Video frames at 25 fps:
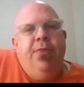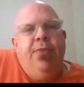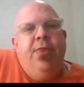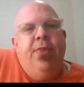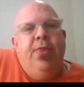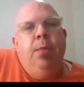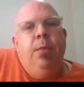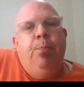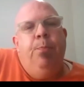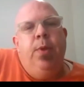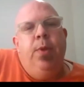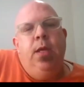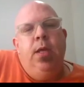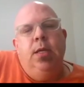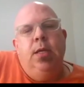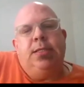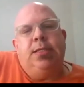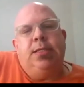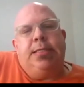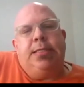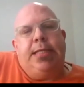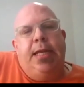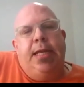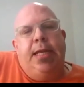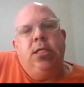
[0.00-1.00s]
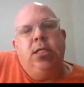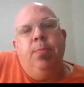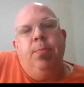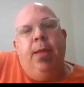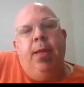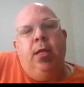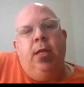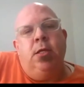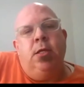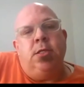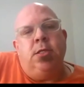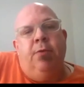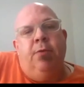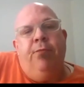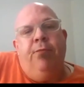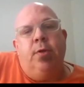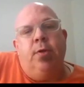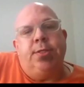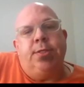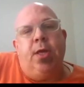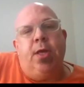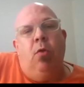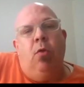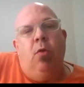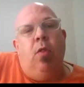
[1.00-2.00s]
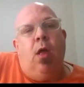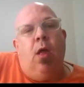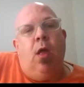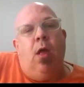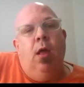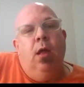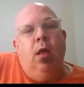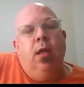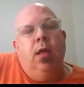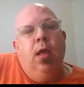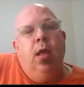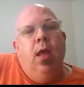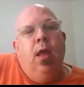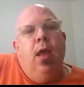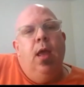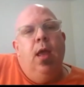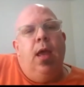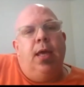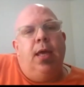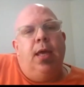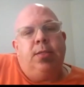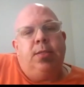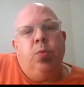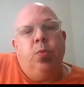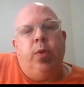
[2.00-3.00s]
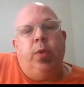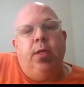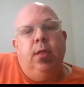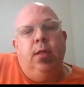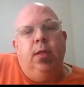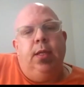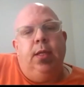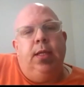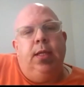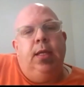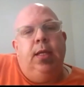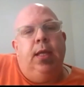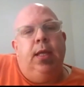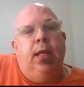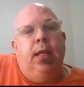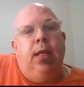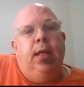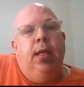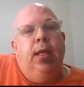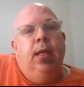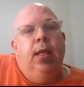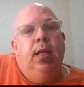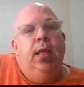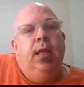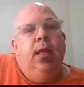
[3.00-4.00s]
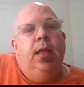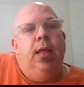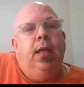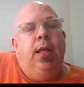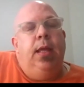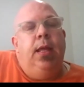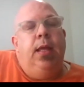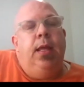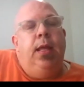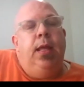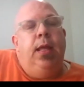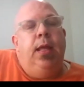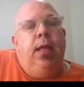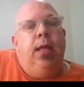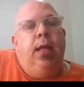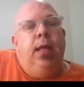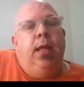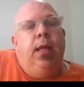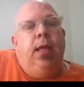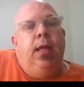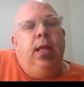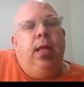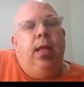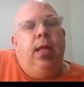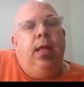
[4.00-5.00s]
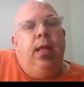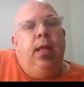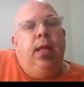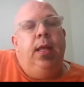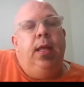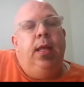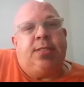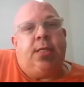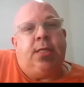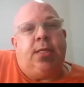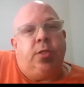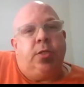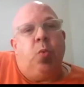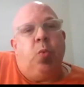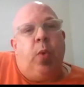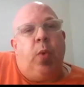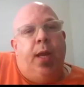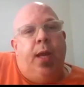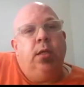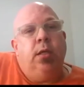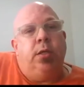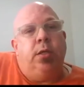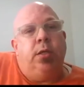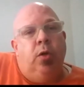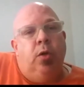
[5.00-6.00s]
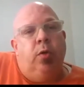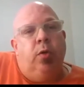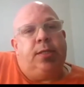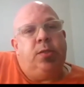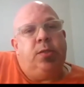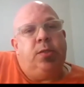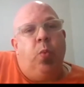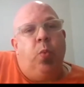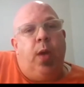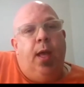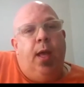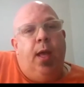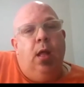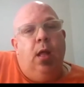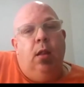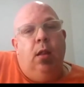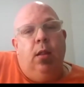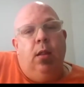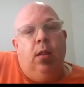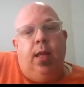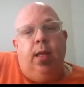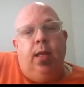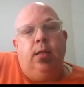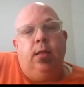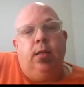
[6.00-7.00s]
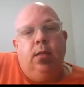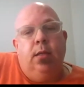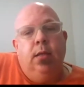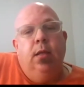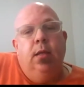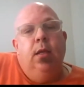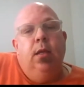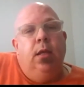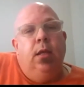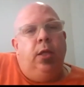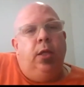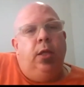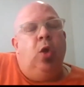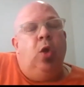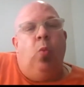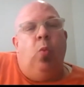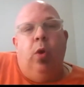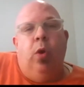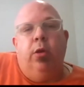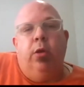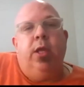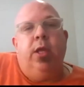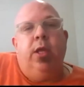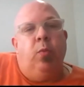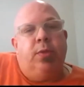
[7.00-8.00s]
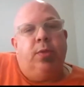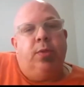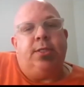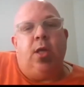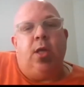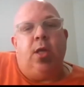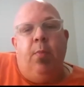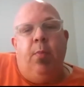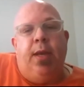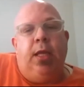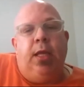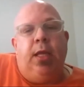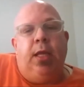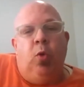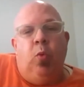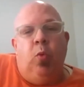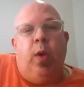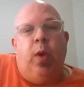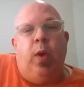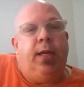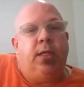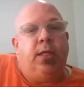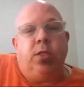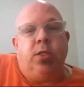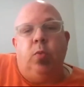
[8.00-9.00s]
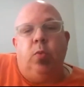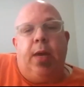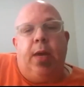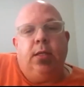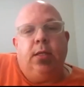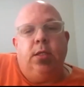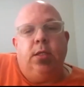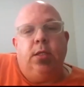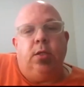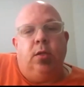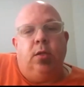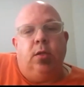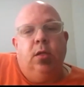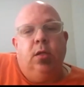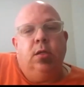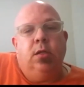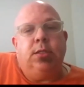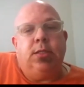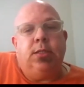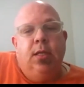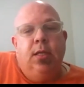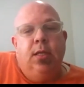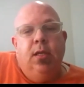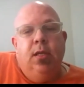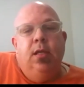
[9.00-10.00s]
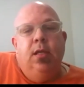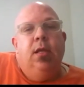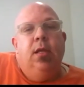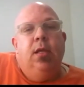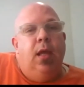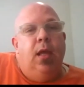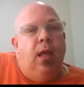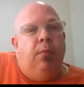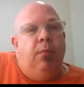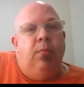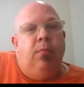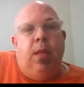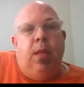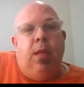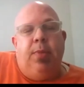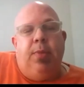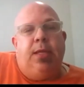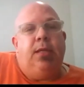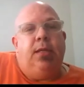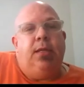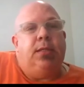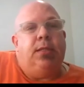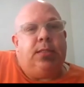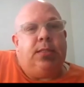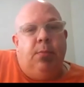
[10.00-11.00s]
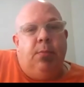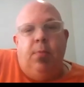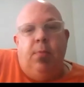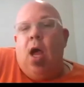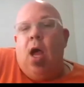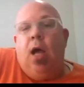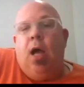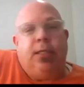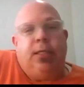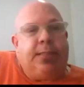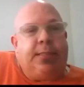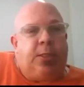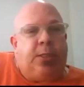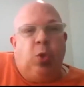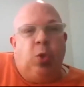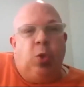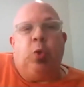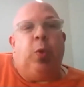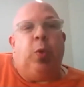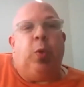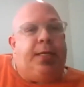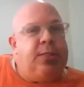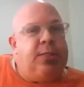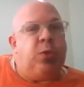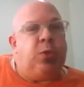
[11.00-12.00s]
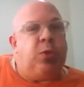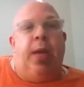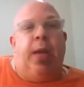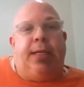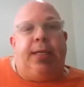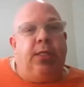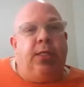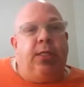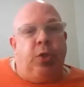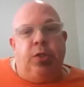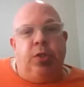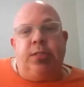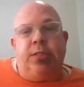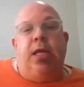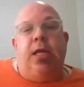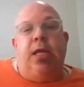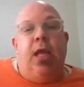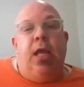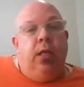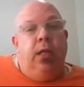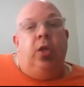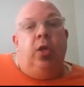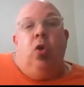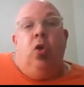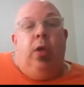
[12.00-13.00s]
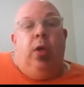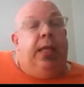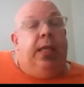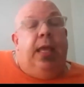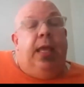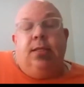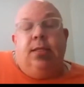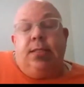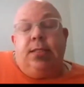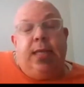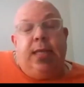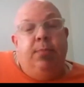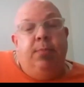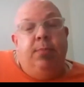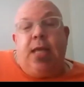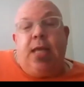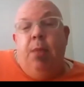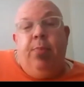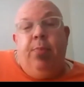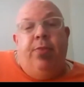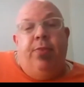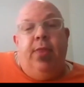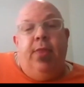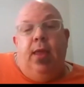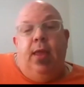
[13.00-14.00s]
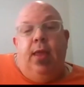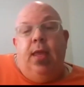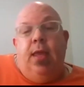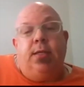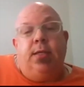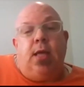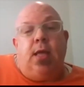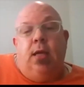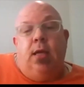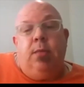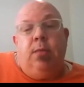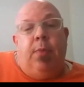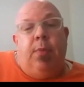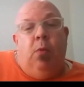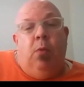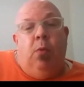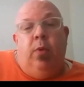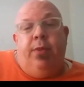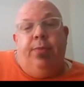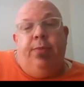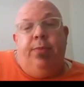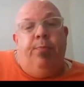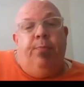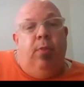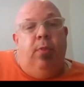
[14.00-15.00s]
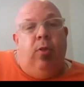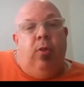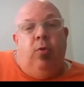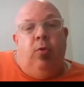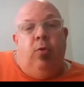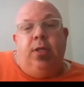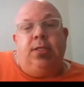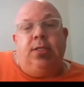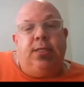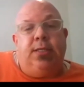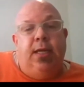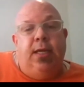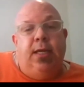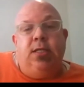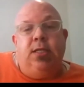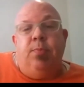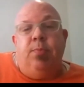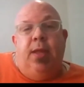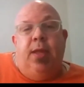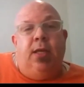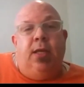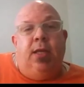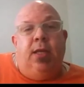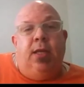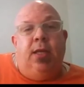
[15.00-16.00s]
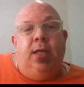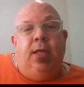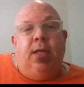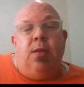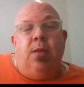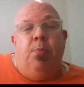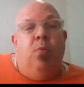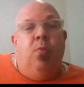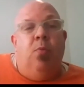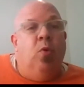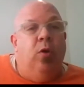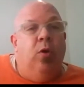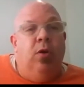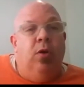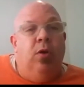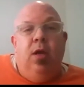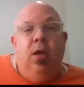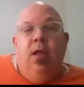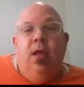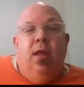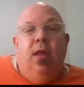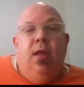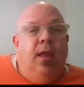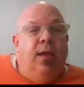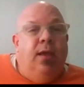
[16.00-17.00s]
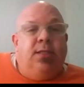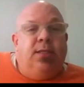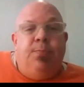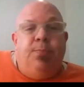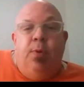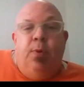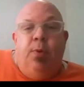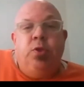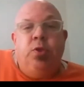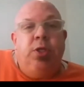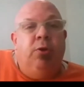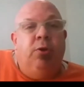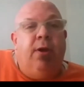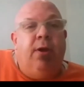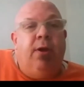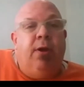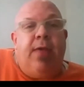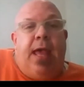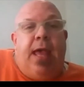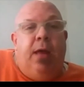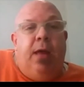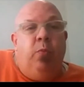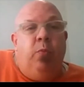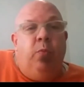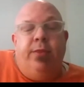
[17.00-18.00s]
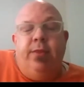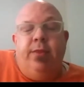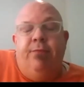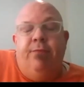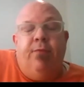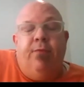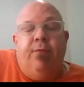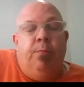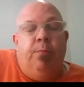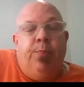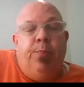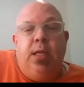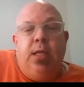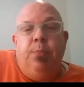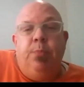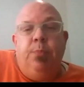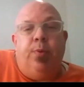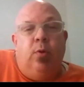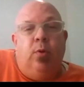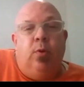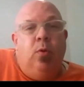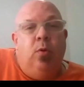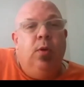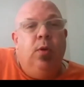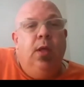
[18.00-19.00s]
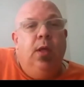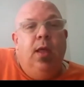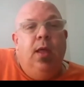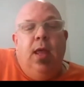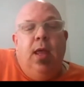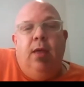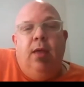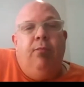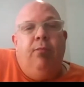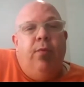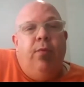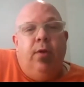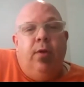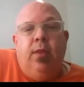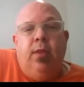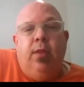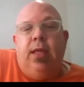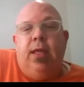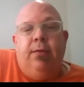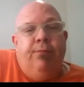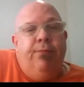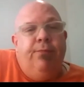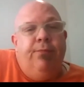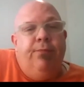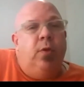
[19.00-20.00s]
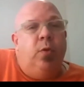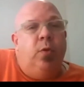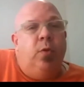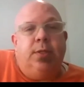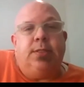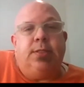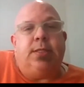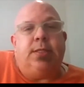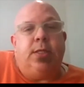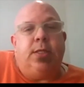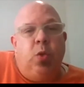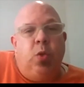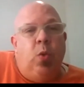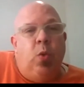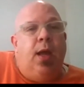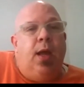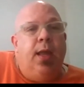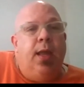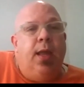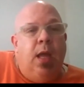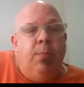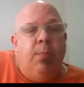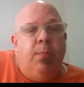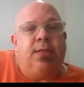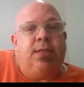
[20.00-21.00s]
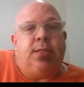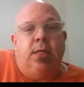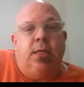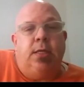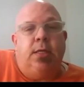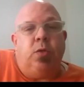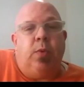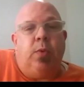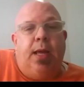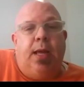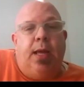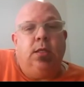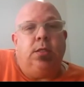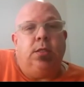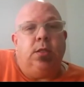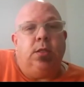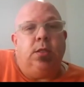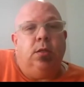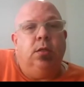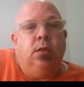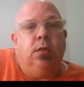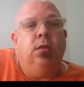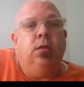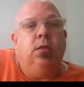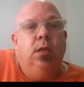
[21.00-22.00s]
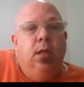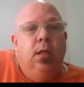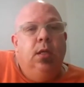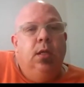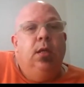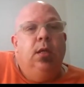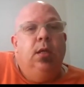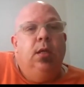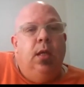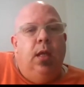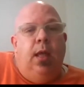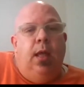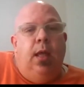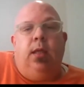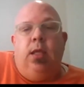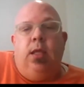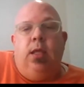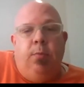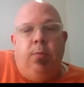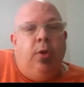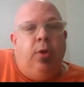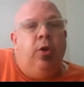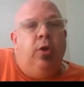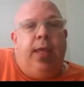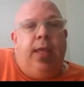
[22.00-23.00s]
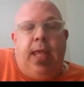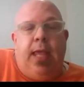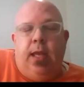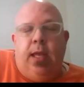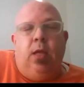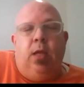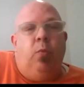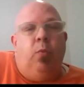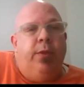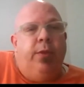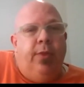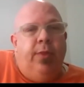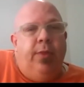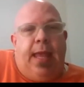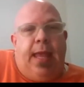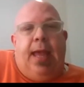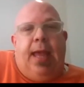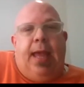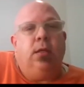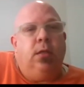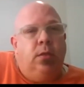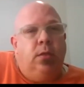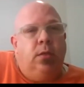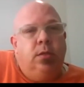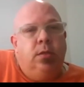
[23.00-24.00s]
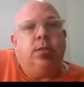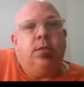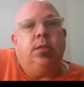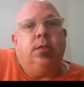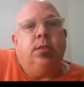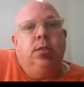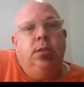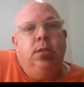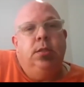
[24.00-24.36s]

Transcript: think being a stage manager for so long has really impacted who I am as a director as well. And, you know, working with so many great directors and maybe some not so great directors, you know, again, same type of thing I talked about with learning stage management. The more exposure I've had with different people have really influenced who I am as a director and communicating with the actors.